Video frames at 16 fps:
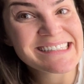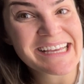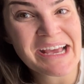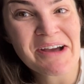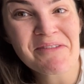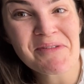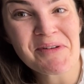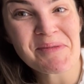I
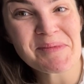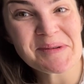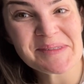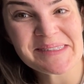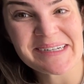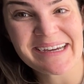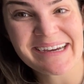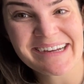have
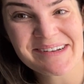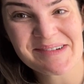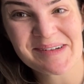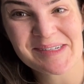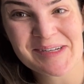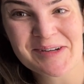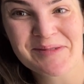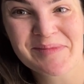almost
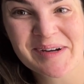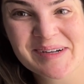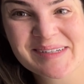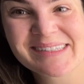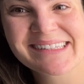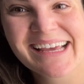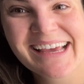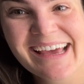100
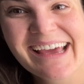tubers